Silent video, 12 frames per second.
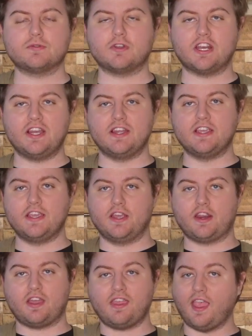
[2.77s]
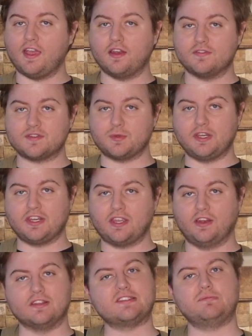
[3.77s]
we're gonna need a can of sweetened
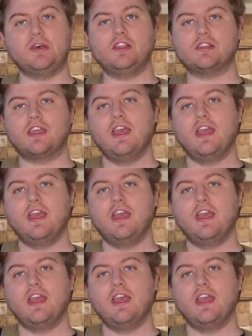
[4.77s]
condensed milk.